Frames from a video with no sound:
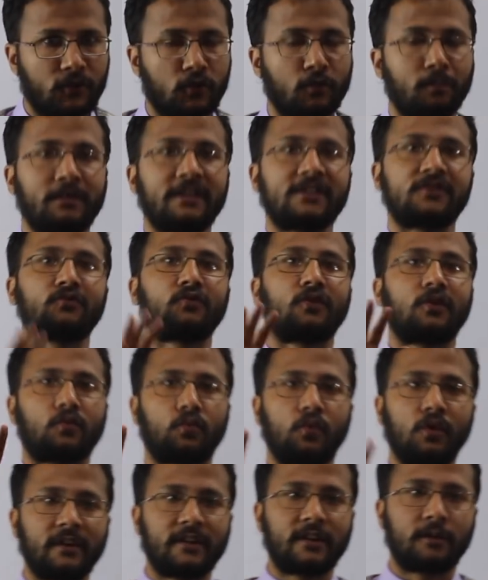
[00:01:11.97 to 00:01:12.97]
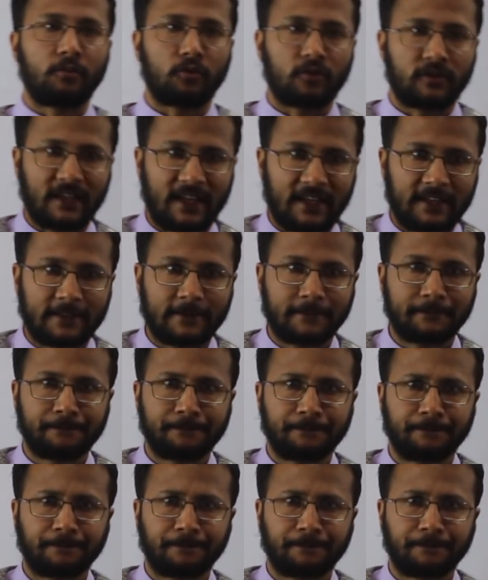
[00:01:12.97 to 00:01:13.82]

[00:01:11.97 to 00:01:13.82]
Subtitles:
So please do not worry about that.